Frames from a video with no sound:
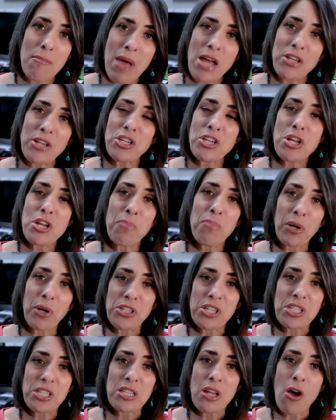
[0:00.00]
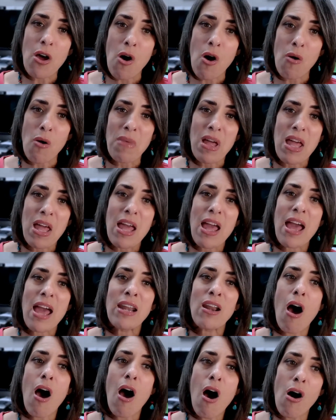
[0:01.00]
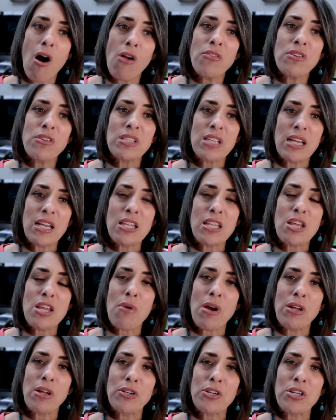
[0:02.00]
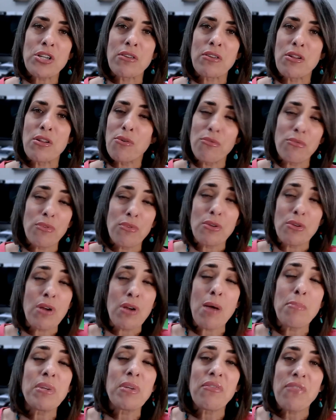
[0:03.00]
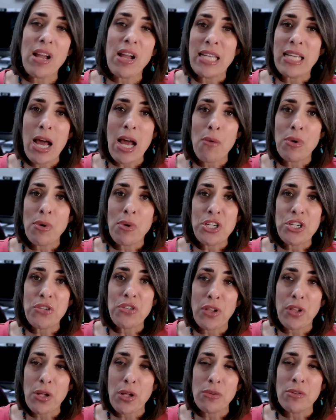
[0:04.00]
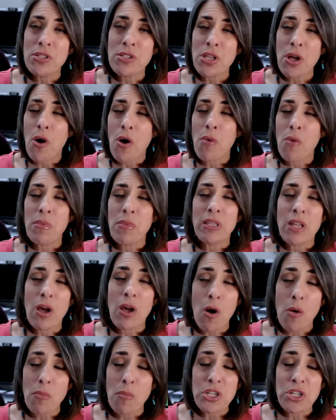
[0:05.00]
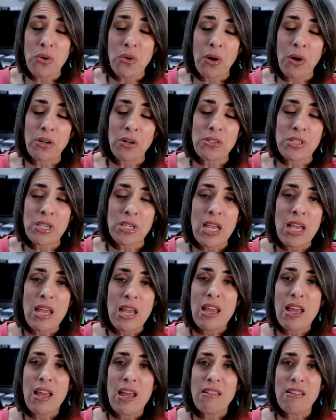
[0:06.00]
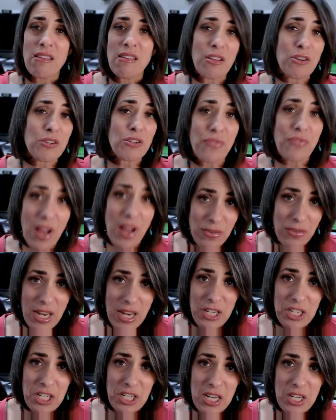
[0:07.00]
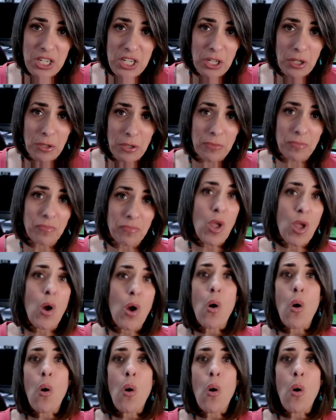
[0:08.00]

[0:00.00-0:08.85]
and imagine you purchase a home and all of a sudden you, under, you, you come to find out once you close the home and the home is yours that there's a foundation issue,